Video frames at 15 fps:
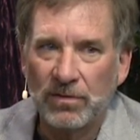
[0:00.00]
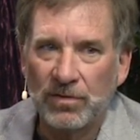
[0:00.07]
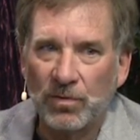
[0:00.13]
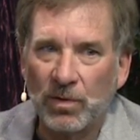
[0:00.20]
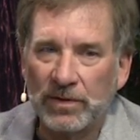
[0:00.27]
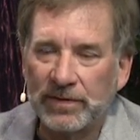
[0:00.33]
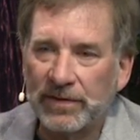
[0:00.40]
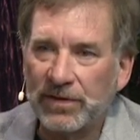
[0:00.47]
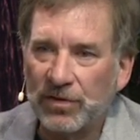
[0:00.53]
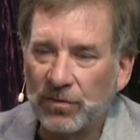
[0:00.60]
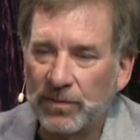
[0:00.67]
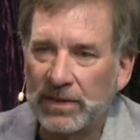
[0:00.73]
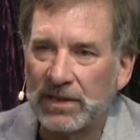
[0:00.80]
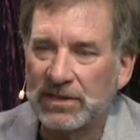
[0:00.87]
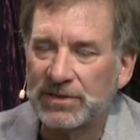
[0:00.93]
to what the
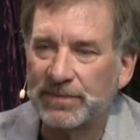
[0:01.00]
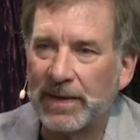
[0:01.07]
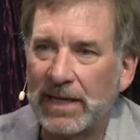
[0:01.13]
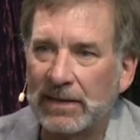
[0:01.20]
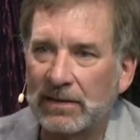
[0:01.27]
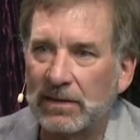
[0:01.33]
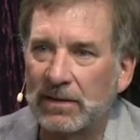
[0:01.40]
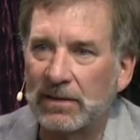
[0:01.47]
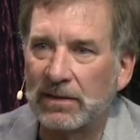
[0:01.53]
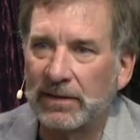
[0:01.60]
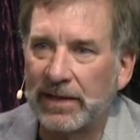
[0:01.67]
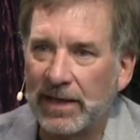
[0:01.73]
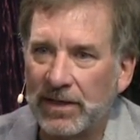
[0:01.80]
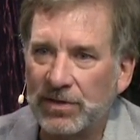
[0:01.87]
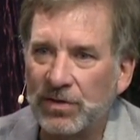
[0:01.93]
human expected.
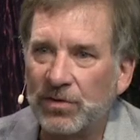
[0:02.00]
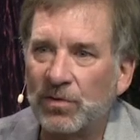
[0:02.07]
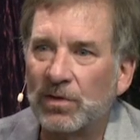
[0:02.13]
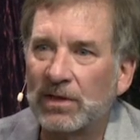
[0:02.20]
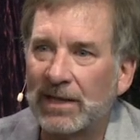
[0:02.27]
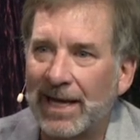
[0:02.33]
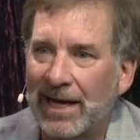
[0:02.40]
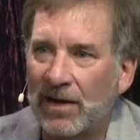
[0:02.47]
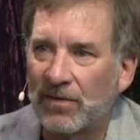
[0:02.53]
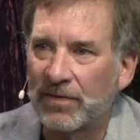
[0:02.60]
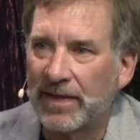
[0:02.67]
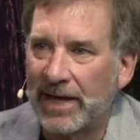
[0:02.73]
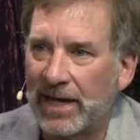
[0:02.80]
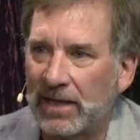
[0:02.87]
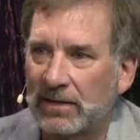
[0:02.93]
Can you allow
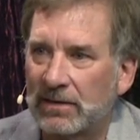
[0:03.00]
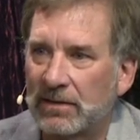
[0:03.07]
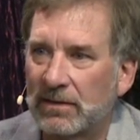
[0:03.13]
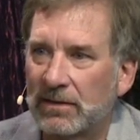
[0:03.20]
that?